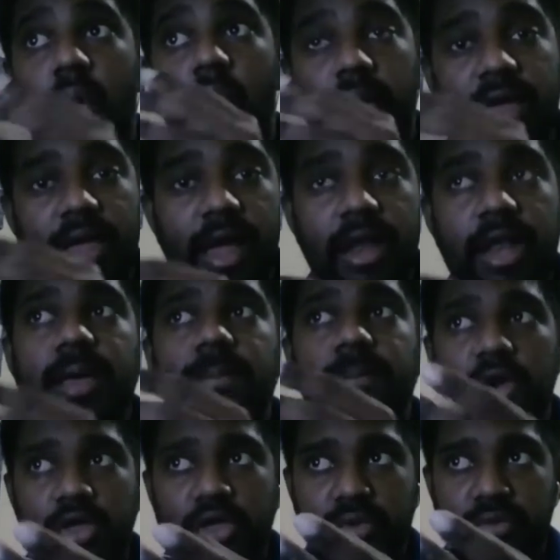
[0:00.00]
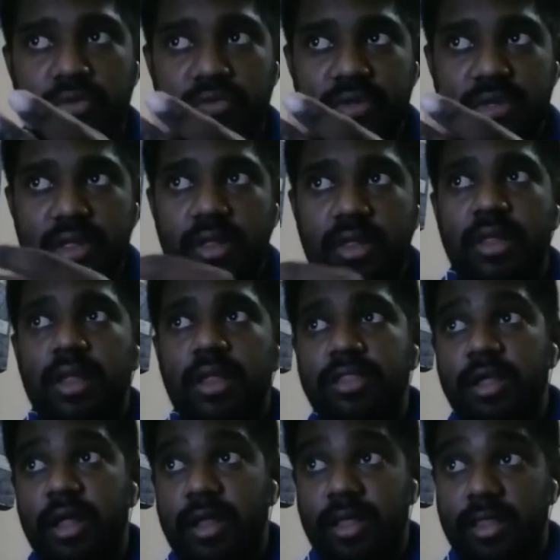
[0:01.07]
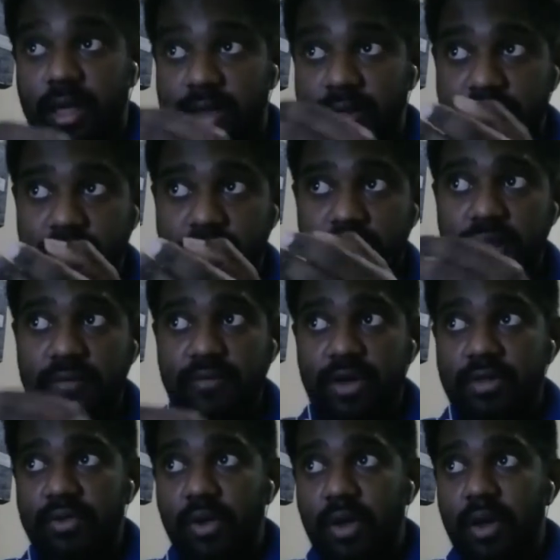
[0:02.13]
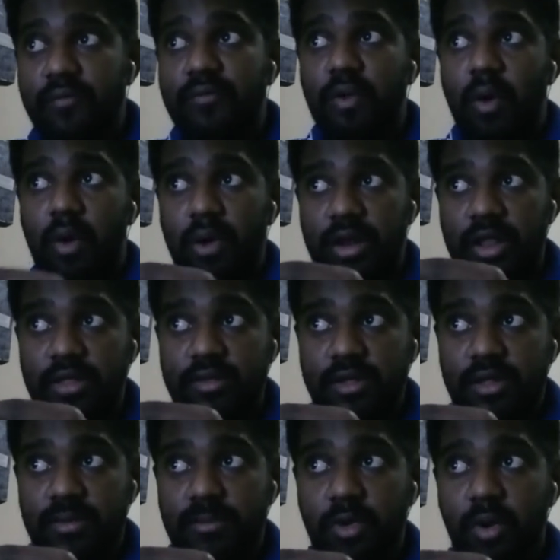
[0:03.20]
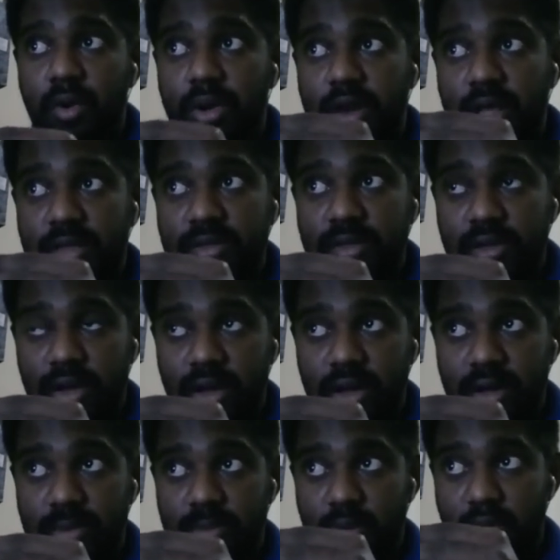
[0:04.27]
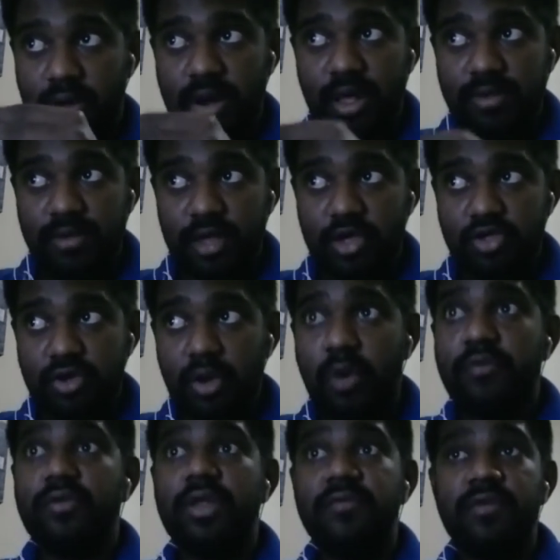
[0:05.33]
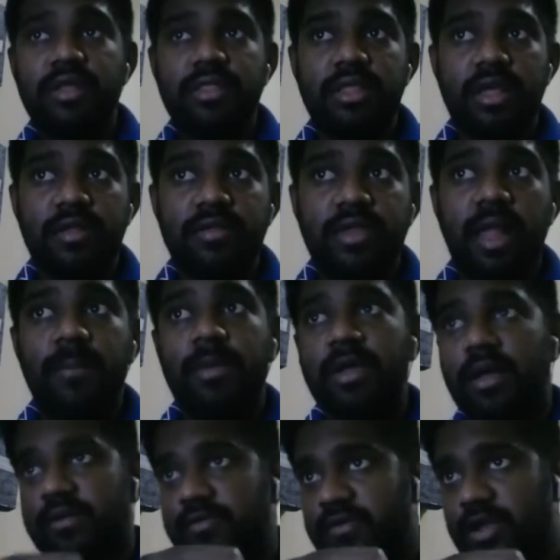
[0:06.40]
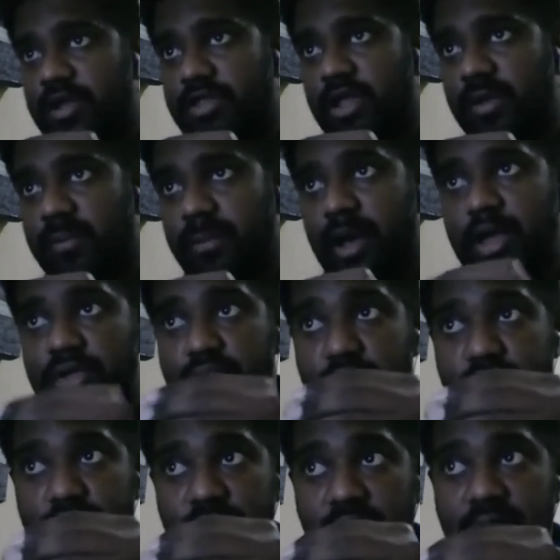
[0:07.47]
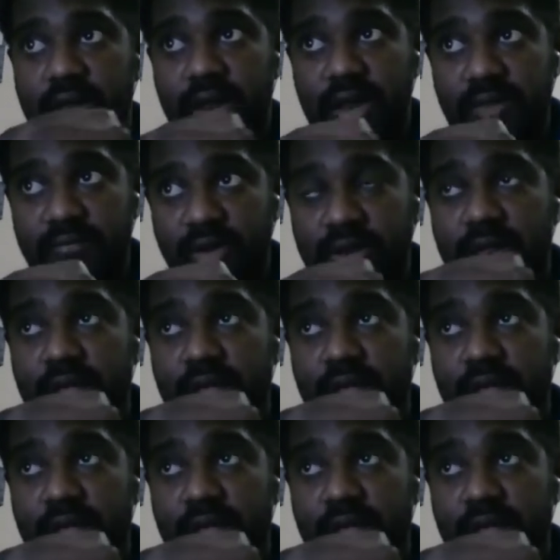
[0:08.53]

organic molecules. Then the hierarchical levels of organization of living things can be constructed by using relevant